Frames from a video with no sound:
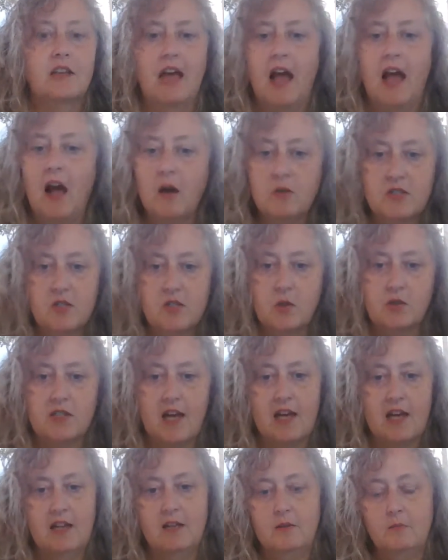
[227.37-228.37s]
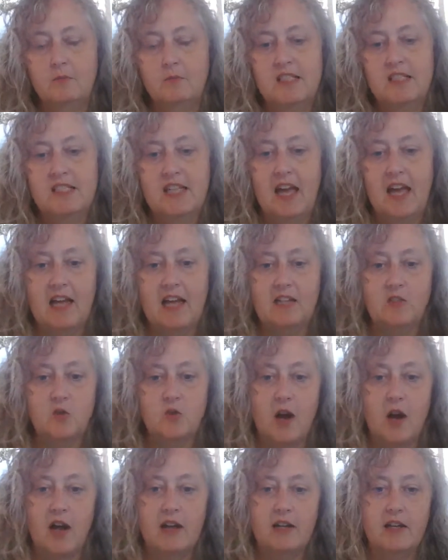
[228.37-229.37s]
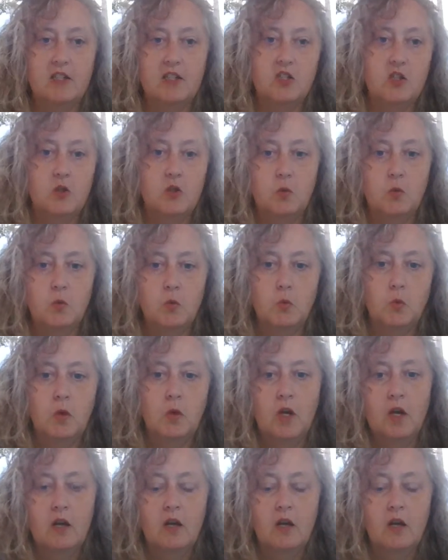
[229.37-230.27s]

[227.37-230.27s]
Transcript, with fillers: household items and trying to